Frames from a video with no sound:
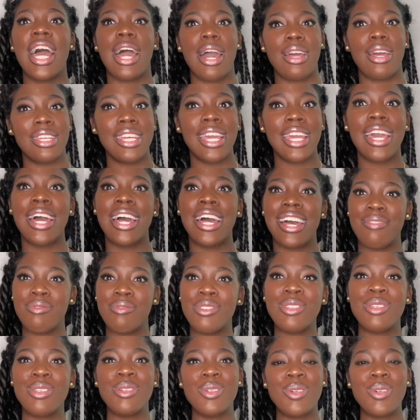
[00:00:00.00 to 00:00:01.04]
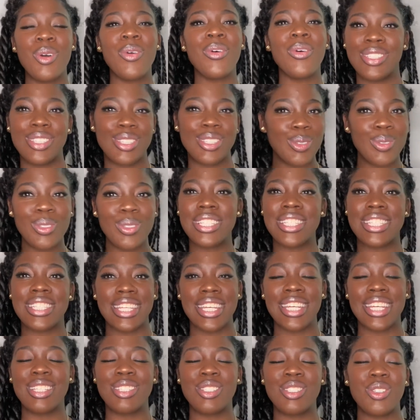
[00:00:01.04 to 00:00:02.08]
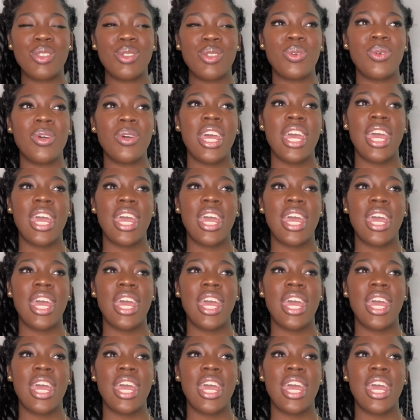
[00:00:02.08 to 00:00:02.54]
yeah, I'm too going through this thing too.